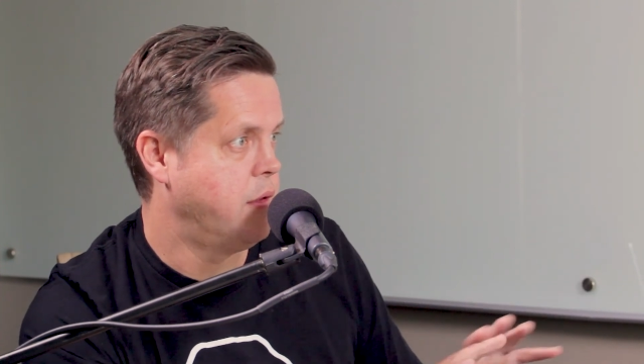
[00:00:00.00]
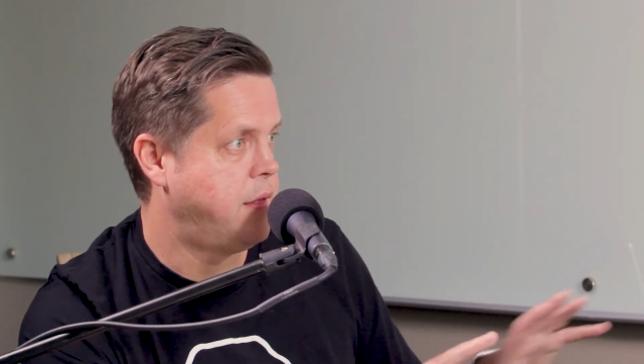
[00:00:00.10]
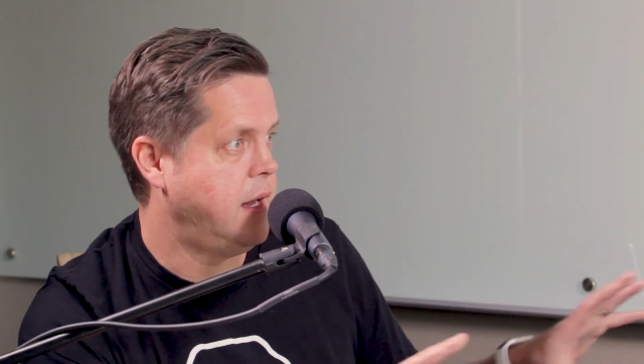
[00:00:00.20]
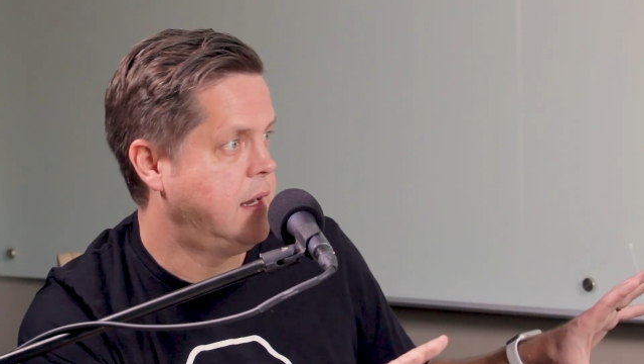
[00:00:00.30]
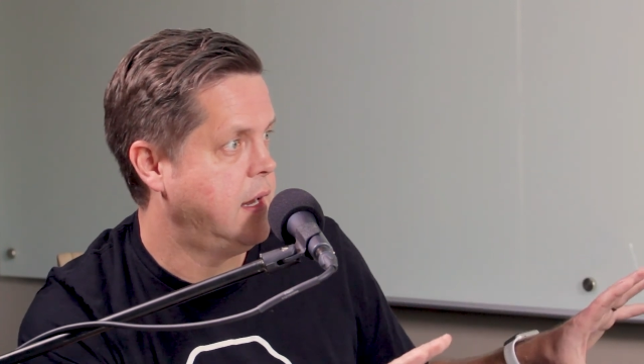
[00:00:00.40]

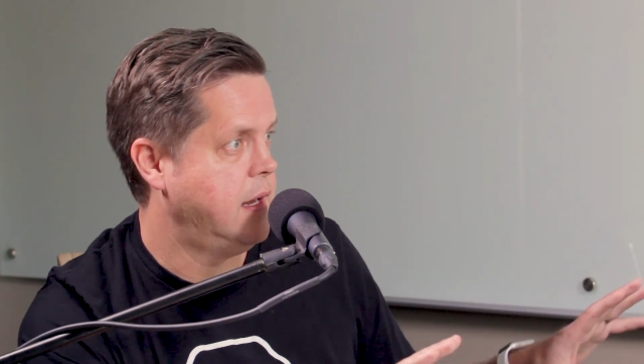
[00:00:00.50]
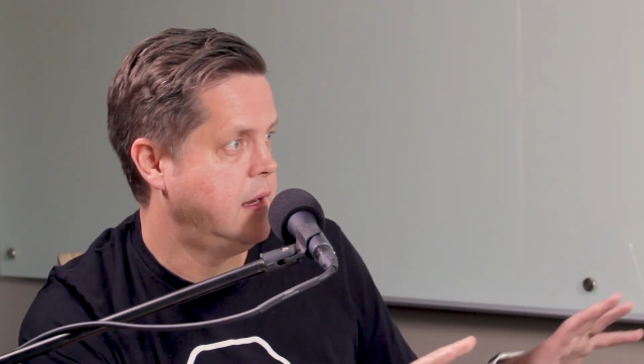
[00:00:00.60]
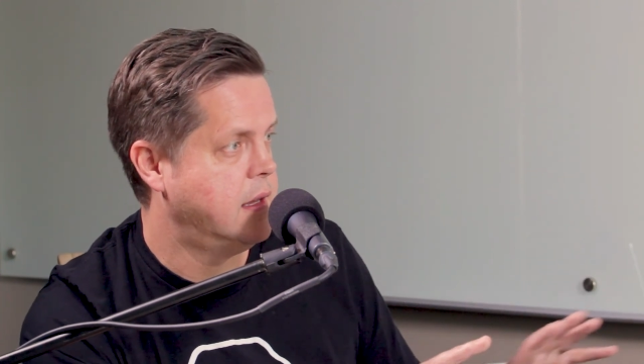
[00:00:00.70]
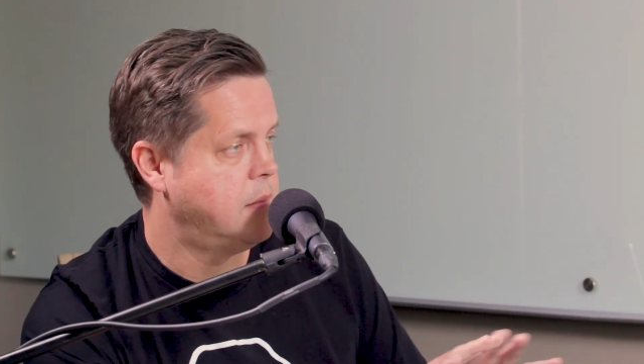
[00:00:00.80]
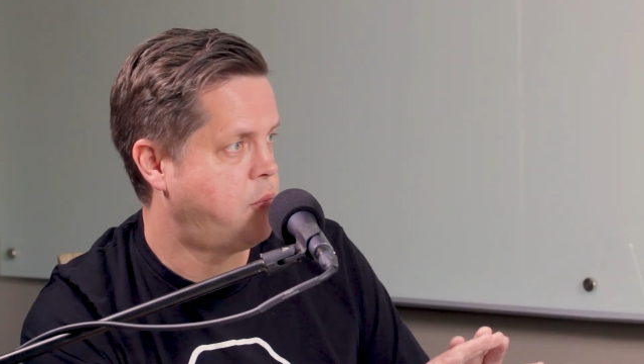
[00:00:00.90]

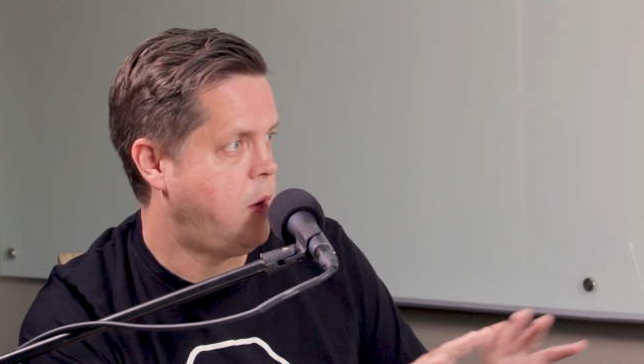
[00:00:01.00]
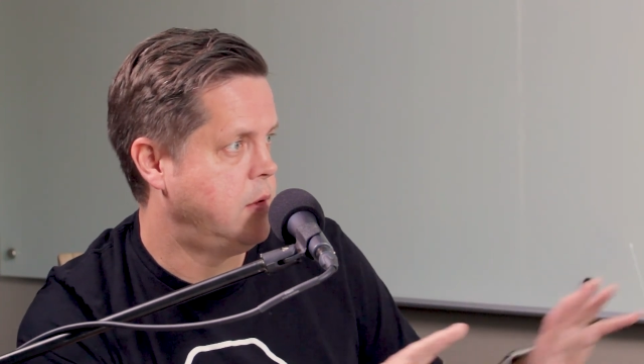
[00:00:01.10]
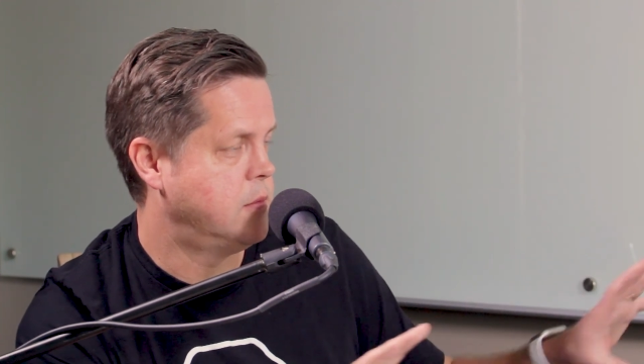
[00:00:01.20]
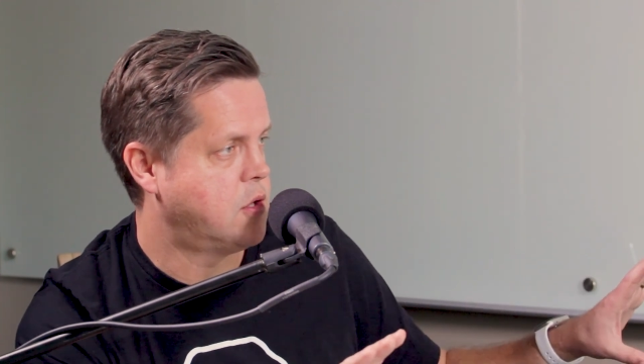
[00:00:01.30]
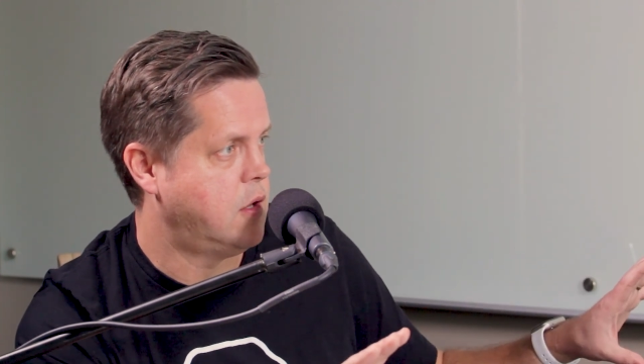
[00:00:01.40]
thinking and the
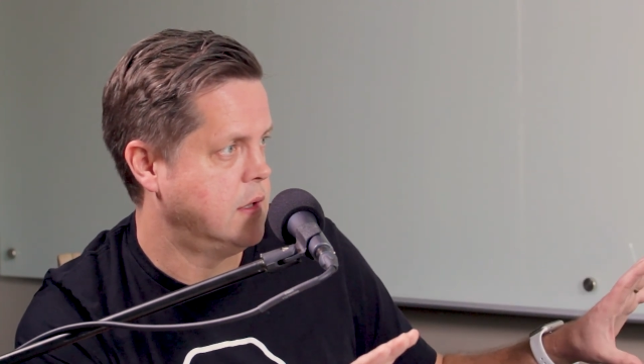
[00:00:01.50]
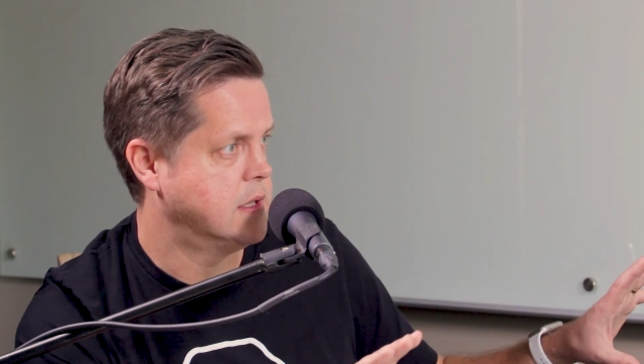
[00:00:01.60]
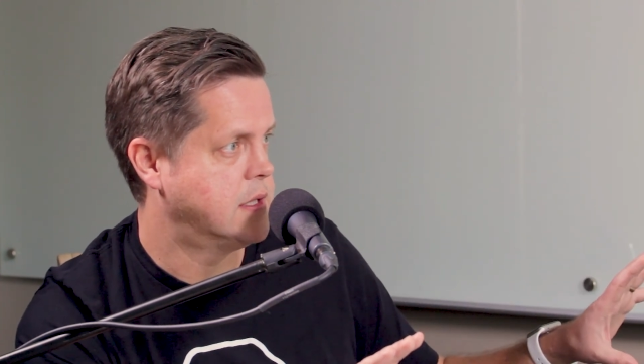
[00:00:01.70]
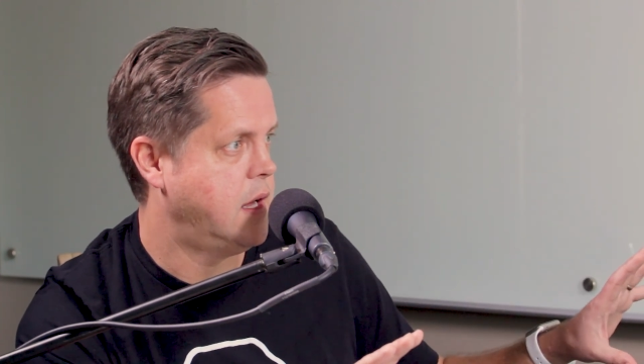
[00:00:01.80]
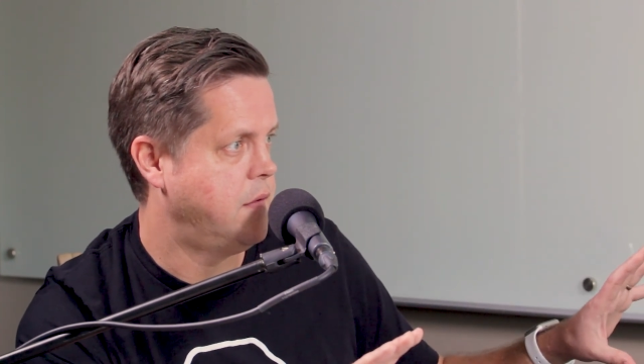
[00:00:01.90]
problem solving
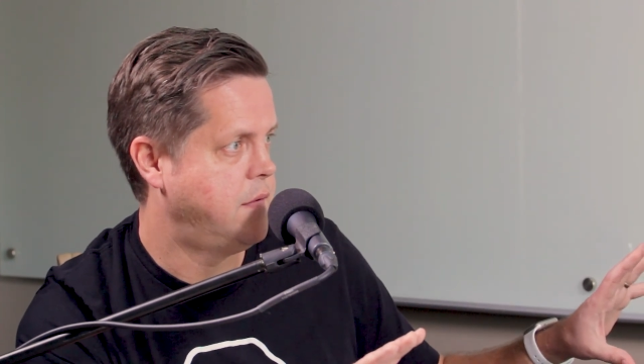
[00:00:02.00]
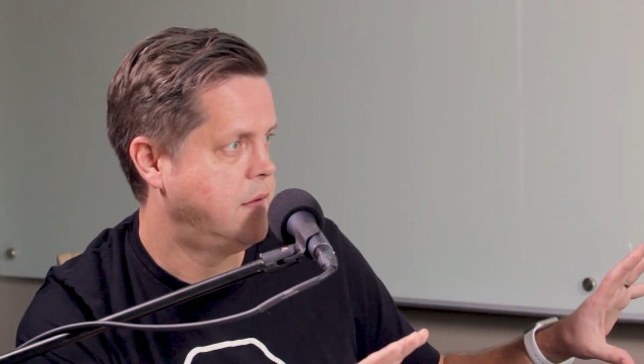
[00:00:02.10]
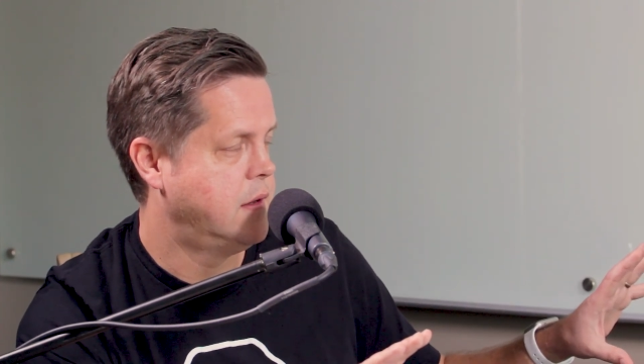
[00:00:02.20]
stuff,